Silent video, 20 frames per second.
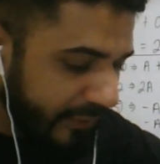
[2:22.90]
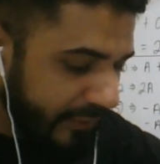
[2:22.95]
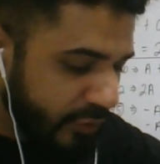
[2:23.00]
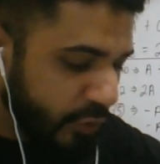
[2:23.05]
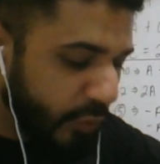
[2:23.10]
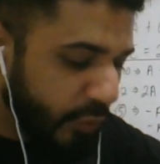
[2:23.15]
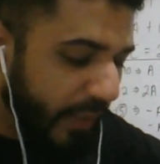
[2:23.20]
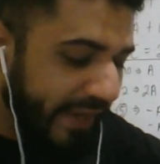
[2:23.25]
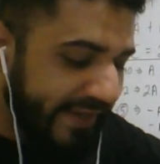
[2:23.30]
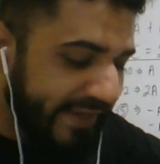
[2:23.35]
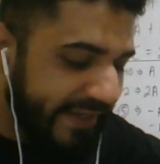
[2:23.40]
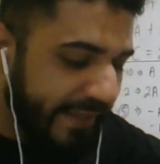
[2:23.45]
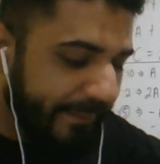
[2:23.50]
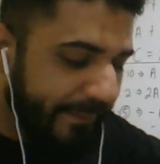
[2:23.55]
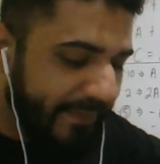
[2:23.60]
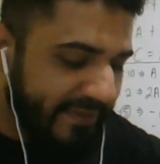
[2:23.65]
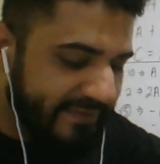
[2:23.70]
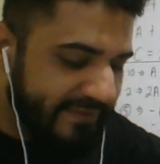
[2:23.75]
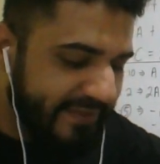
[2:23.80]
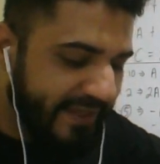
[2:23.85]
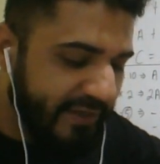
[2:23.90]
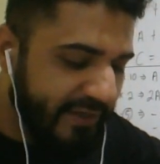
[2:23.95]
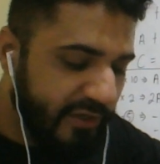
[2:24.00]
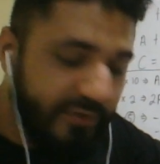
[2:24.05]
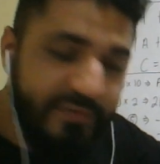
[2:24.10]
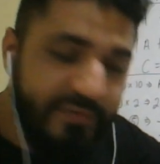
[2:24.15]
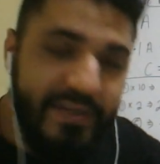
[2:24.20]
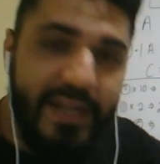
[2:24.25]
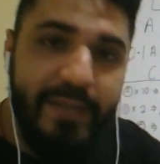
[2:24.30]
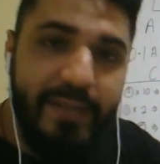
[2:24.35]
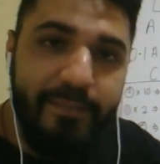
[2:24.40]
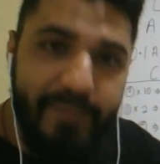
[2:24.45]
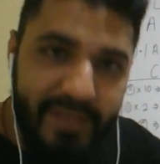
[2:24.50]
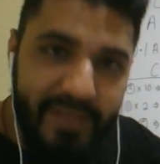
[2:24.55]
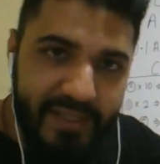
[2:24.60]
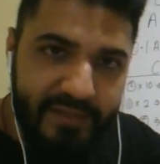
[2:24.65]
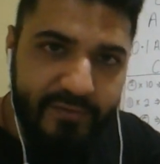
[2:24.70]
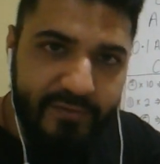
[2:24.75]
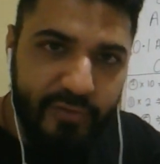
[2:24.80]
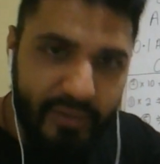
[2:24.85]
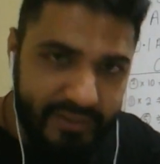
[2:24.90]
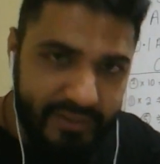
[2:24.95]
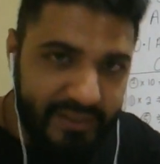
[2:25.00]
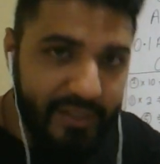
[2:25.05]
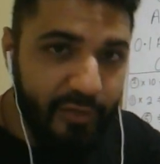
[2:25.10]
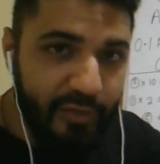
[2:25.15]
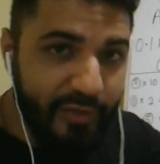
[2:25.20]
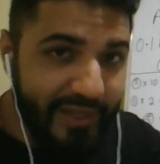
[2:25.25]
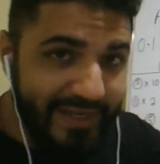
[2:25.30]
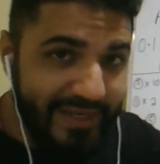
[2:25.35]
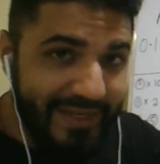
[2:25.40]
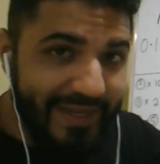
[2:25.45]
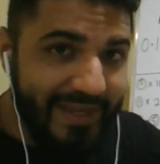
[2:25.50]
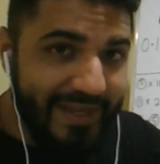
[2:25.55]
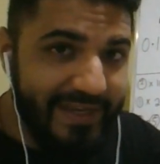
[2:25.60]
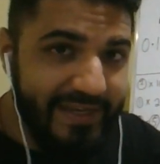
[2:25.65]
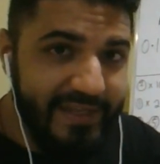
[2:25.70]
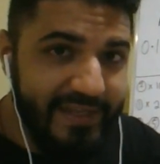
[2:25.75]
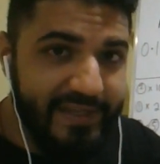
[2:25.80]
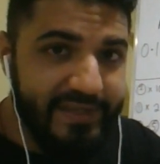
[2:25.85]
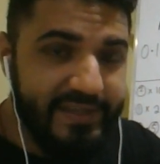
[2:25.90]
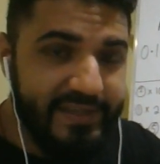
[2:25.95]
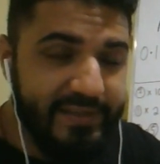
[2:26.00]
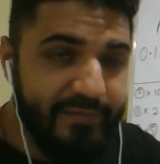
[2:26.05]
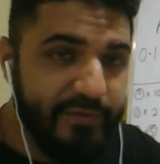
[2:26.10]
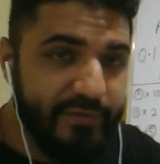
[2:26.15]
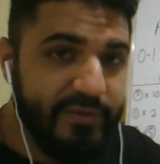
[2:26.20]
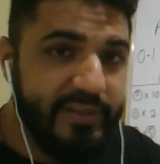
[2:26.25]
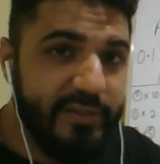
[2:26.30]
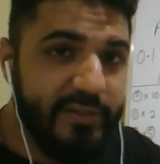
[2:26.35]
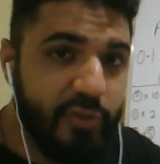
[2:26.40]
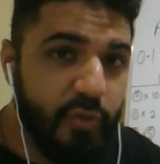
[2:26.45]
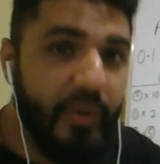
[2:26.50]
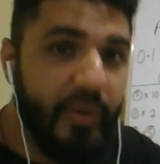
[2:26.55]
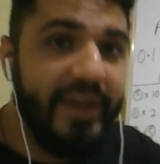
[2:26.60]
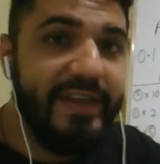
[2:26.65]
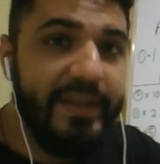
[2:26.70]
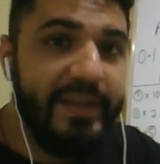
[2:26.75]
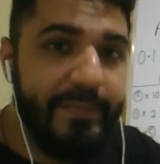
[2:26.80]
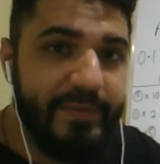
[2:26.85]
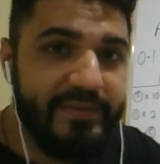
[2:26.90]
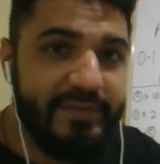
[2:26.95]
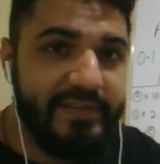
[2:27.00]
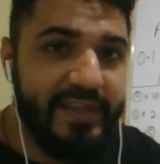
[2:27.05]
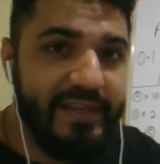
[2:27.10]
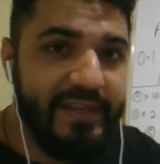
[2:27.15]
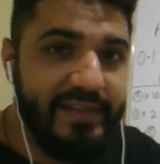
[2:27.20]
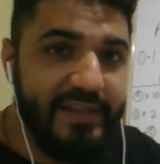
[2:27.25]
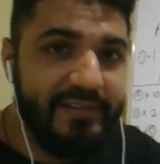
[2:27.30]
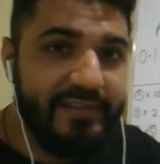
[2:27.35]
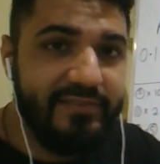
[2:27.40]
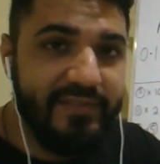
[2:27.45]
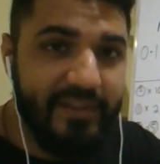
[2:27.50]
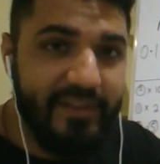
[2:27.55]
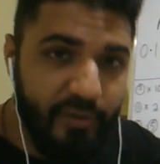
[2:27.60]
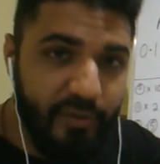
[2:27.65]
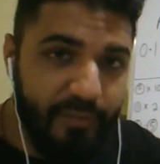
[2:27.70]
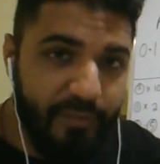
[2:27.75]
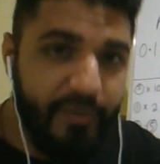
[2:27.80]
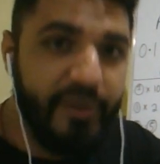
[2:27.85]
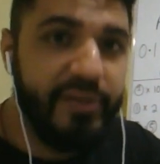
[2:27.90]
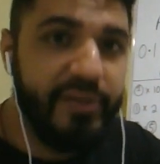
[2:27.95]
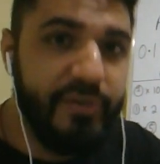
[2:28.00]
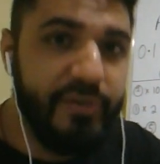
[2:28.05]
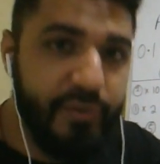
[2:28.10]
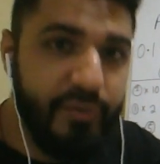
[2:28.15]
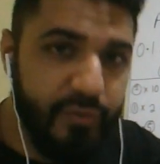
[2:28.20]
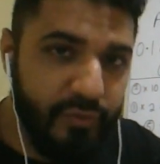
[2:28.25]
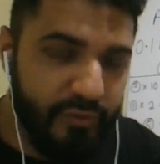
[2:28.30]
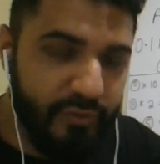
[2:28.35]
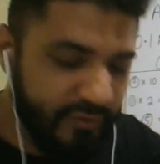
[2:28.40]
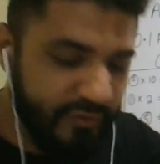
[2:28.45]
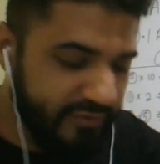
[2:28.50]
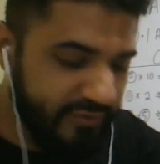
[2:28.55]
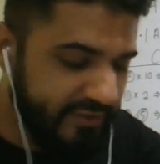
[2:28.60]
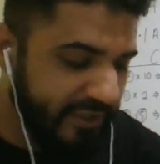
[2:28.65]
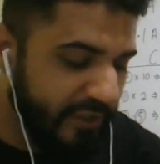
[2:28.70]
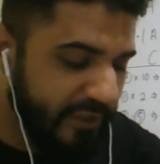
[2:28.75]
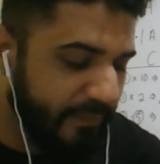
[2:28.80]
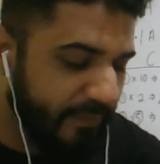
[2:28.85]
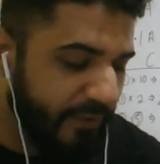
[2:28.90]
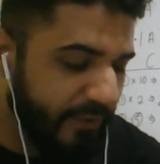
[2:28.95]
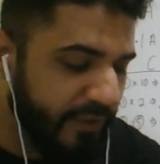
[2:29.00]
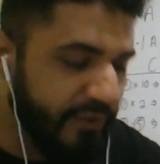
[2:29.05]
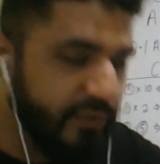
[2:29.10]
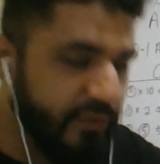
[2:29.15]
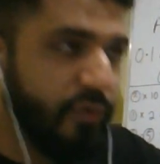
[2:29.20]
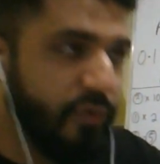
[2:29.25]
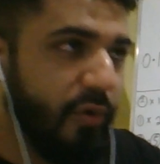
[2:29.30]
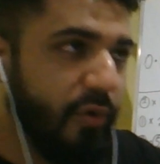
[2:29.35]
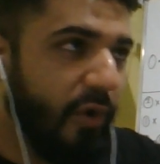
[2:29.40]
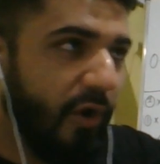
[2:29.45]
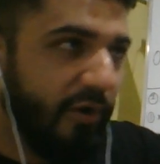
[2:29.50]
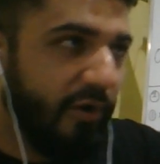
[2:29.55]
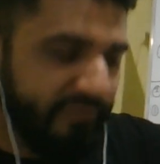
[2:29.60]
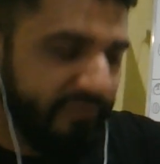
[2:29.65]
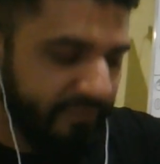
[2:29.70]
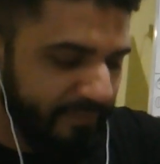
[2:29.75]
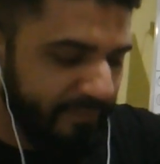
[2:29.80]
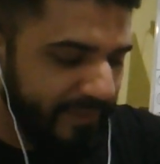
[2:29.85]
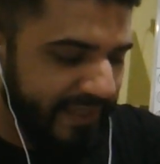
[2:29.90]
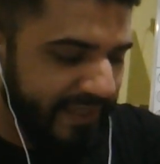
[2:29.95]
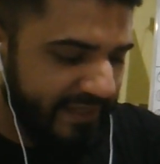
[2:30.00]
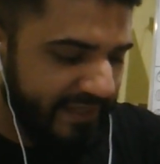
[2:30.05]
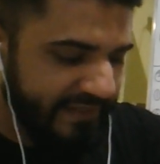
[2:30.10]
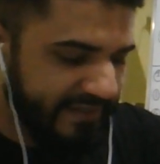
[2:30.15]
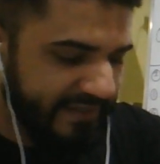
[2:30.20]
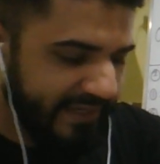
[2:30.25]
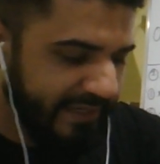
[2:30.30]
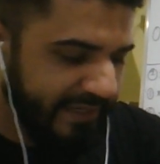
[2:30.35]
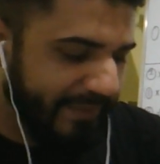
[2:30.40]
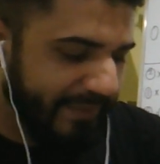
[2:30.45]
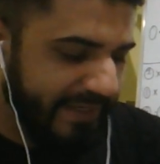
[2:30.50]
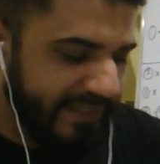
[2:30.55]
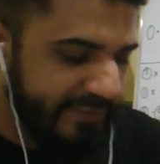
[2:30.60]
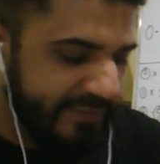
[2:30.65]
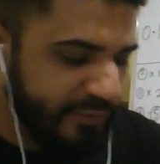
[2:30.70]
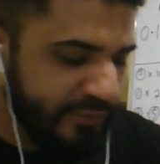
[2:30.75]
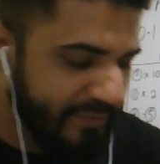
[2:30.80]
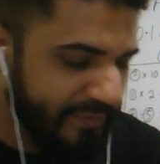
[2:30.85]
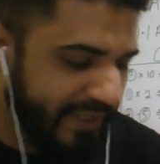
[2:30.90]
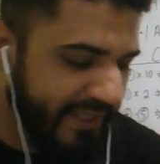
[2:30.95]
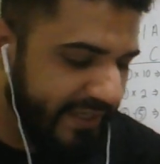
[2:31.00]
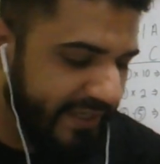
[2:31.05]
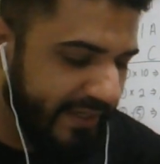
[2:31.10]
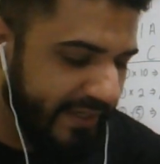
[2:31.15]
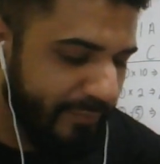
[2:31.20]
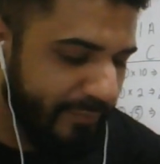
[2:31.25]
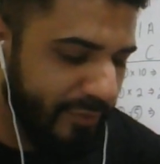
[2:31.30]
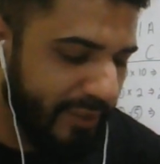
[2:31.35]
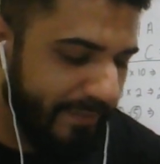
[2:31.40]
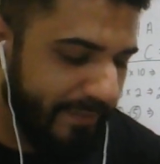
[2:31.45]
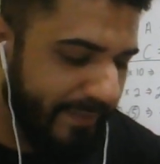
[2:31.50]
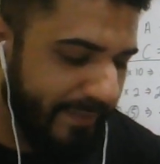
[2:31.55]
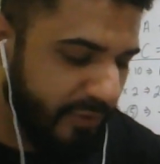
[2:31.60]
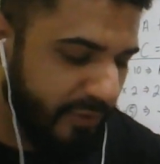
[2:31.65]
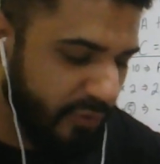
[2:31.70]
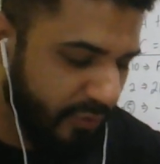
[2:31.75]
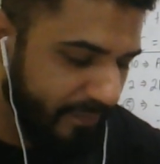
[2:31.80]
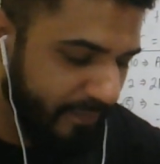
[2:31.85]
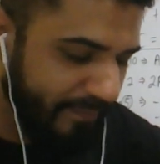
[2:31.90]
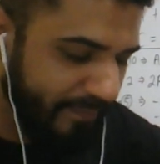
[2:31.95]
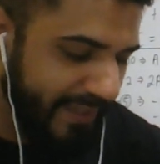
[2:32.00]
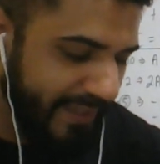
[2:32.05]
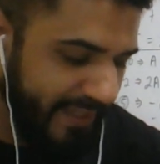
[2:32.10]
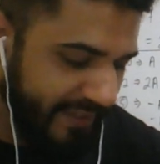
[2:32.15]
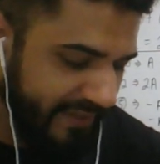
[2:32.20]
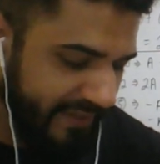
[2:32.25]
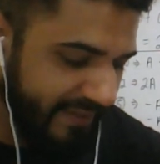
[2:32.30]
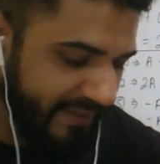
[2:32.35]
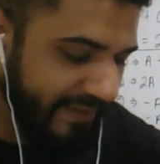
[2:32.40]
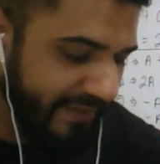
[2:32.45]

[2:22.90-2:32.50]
20% of type B. So I think you get the idea. If you say 20%, that's 0.2. So 0.2 of B, daripada jumlah yang kamu dapat untuk B.